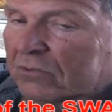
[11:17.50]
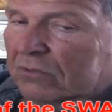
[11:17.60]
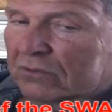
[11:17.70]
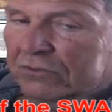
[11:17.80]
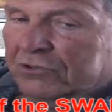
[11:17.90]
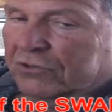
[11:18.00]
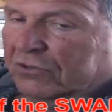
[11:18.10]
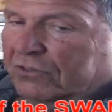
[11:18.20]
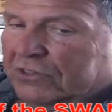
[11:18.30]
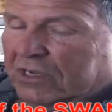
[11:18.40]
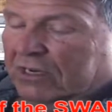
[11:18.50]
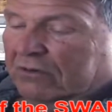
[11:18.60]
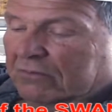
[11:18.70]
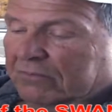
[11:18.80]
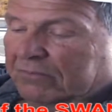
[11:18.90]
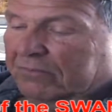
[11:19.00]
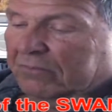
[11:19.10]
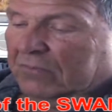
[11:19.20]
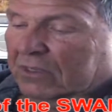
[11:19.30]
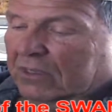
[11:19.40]
Louis shook his head.
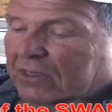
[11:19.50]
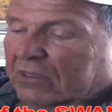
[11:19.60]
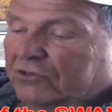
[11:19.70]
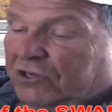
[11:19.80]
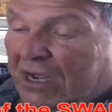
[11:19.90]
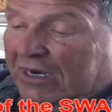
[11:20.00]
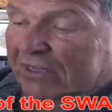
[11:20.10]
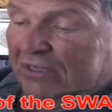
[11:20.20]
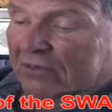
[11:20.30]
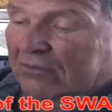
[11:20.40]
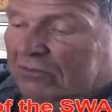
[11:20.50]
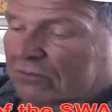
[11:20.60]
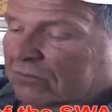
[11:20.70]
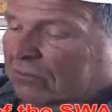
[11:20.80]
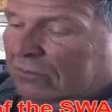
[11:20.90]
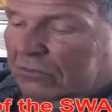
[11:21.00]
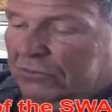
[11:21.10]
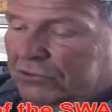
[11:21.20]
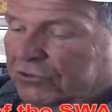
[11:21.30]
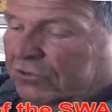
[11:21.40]
Jonathan?
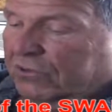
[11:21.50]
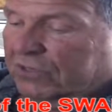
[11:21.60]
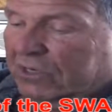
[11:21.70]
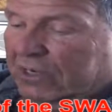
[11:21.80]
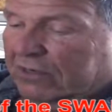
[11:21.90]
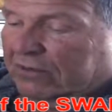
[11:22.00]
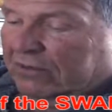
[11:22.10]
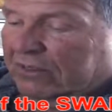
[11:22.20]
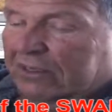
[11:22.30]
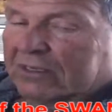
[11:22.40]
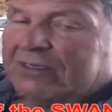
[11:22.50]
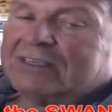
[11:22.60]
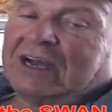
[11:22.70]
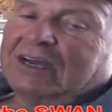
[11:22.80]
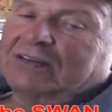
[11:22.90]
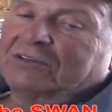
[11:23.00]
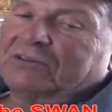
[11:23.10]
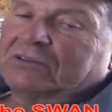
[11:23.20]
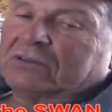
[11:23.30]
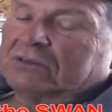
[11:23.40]
Louis shook his head. Donald?
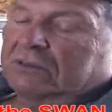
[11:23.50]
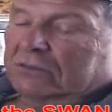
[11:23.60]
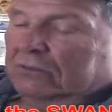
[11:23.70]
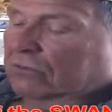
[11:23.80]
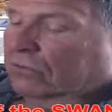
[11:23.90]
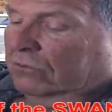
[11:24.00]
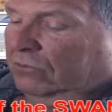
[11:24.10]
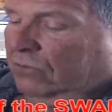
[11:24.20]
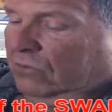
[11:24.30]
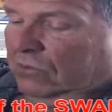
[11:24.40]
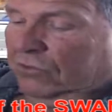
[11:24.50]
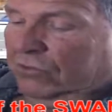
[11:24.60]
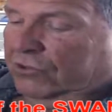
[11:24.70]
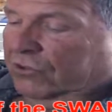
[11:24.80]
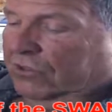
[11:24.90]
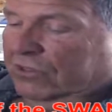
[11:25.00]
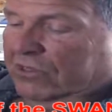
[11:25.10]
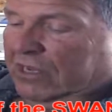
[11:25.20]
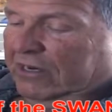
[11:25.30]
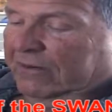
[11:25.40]
Louis shook his
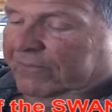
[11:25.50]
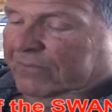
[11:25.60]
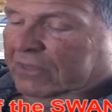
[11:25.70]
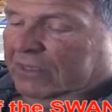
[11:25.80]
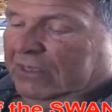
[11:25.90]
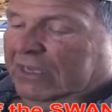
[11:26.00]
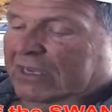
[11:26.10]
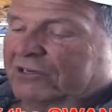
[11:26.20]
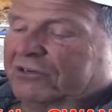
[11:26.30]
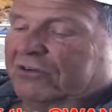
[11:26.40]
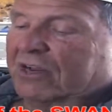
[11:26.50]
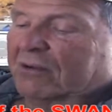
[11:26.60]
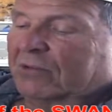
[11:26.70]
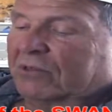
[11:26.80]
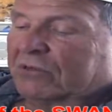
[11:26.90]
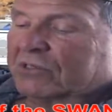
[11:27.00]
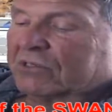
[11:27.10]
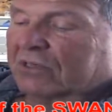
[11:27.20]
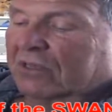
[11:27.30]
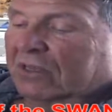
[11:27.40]
head. Is your name
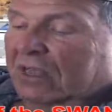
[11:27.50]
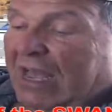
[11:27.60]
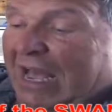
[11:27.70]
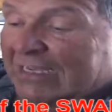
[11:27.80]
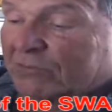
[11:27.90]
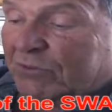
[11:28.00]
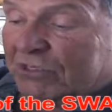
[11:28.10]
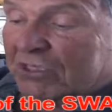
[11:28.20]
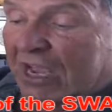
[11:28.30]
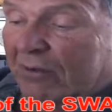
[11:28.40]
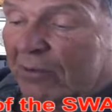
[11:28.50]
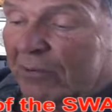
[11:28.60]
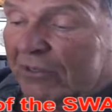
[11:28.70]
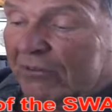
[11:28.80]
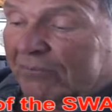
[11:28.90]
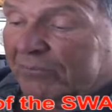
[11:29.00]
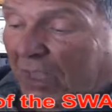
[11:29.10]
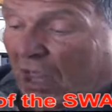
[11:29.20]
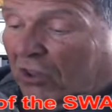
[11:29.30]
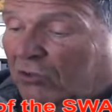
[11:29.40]
Louis? Asked Mrs. Hammerbotham.
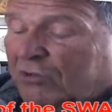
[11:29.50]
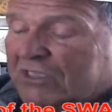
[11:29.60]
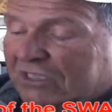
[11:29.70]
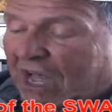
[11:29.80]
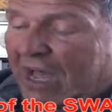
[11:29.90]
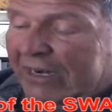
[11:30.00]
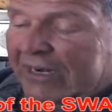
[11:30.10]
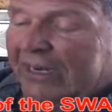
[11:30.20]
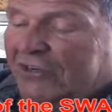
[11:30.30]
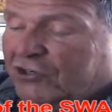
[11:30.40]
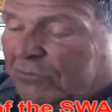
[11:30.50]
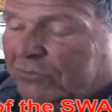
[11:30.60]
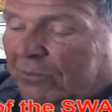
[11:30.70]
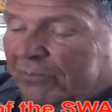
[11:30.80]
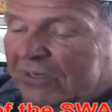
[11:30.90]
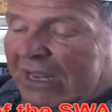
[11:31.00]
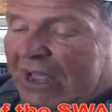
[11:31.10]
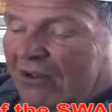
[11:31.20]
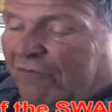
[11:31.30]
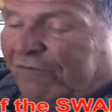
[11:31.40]
Louis nodded and he jumped up and
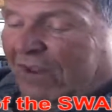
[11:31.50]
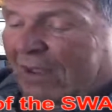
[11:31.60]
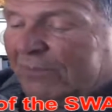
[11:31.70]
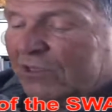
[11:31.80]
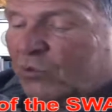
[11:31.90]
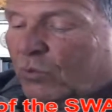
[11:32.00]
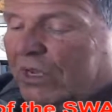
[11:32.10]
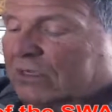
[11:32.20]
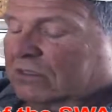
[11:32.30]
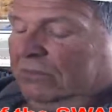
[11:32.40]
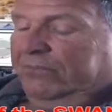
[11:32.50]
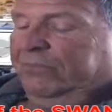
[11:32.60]
down and flapped his wings.